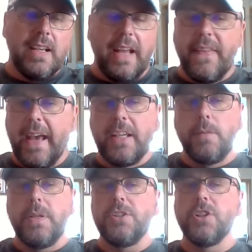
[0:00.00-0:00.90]
and that could
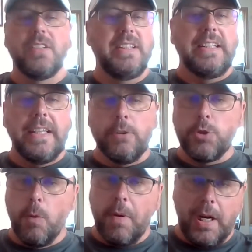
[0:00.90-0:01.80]
be just the
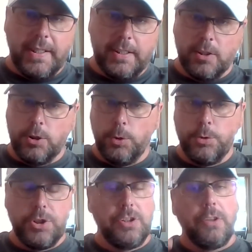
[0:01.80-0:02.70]
intro, body,
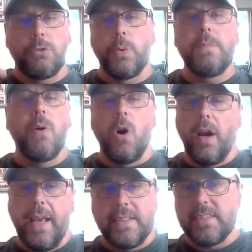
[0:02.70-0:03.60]
conclusion, the
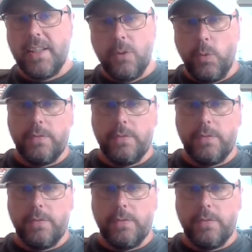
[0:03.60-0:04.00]
three-part essay